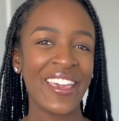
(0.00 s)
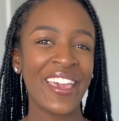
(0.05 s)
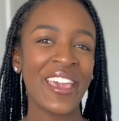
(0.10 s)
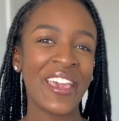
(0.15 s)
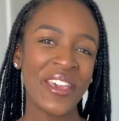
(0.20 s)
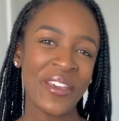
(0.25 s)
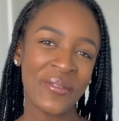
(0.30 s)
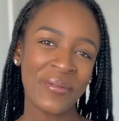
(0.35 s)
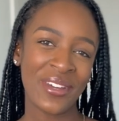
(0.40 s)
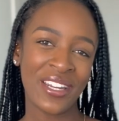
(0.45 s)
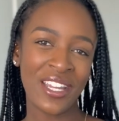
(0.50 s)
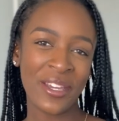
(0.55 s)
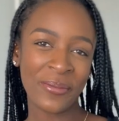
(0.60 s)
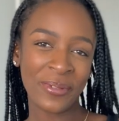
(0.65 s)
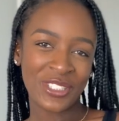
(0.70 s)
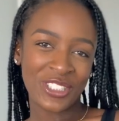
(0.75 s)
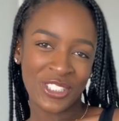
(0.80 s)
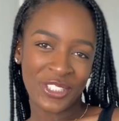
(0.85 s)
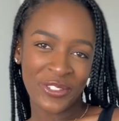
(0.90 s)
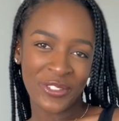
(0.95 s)
Hey, my name
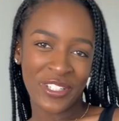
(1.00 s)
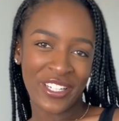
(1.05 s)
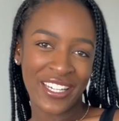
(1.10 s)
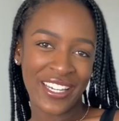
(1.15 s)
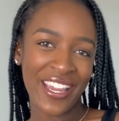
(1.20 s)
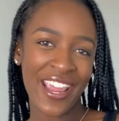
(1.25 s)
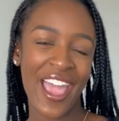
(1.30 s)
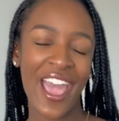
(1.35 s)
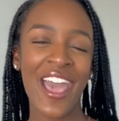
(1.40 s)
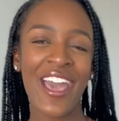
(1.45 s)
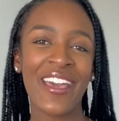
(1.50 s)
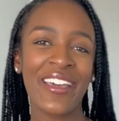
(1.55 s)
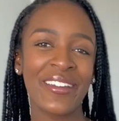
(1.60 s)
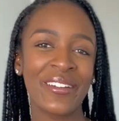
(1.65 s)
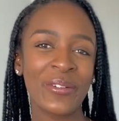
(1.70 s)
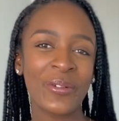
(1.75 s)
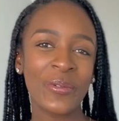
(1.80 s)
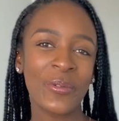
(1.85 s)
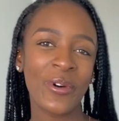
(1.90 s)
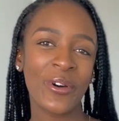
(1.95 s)
is Cherri and
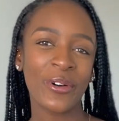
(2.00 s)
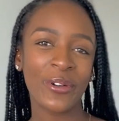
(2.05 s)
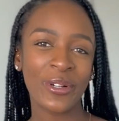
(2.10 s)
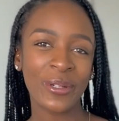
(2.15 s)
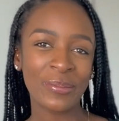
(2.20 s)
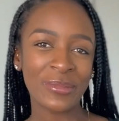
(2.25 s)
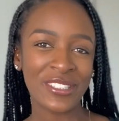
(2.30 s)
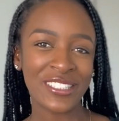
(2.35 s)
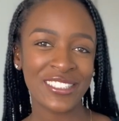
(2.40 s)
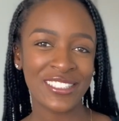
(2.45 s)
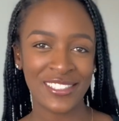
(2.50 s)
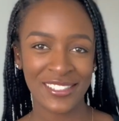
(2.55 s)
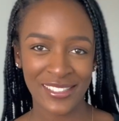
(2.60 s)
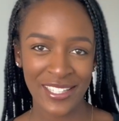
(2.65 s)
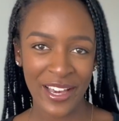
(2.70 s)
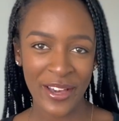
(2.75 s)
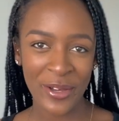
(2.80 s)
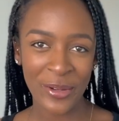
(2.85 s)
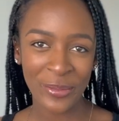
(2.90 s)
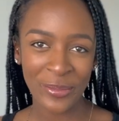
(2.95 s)
welcome to
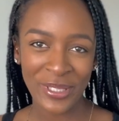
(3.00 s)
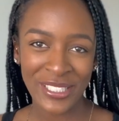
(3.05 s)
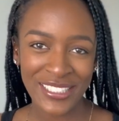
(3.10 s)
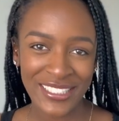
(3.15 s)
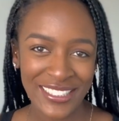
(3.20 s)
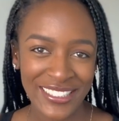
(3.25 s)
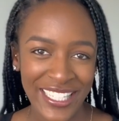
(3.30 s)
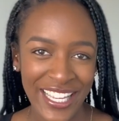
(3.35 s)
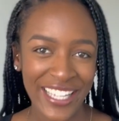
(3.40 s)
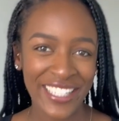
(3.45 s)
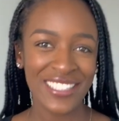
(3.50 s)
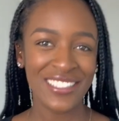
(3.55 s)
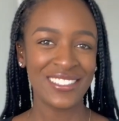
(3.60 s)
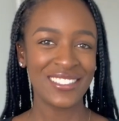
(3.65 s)
Stylemas Day